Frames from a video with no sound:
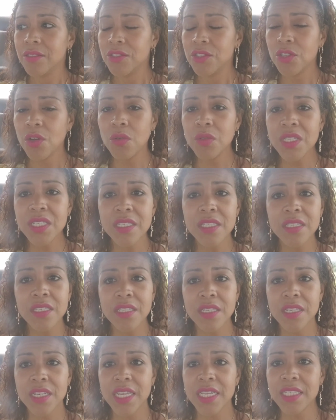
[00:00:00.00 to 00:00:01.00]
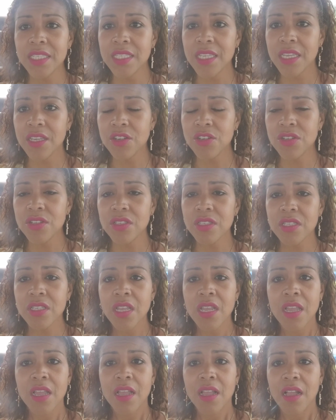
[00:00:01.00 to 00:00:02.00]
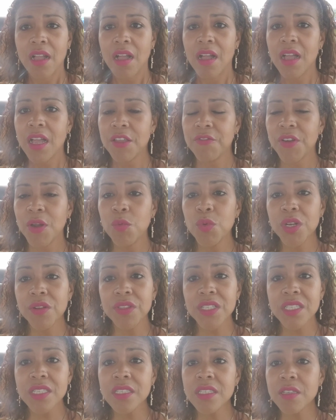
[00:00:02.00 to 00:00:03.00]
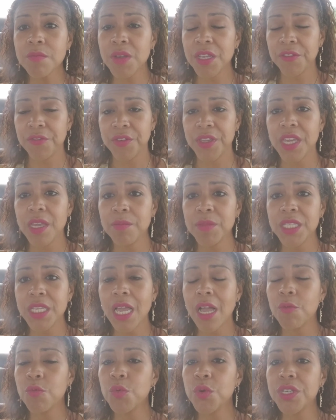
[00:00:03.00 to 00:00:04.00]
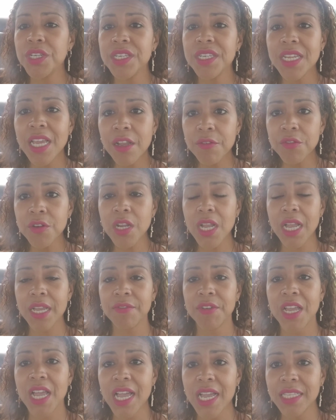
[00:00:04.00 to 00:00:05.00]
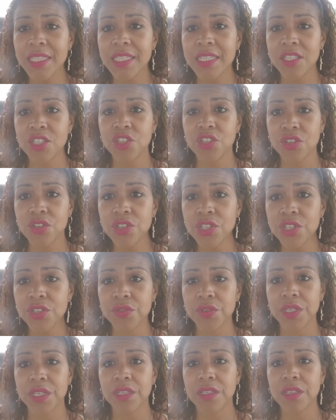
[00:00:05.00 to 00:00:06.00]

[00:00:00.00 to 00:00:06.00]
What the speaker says: Don't listen to the naysayers. If I would have listened to my family, I would never have had this surgery.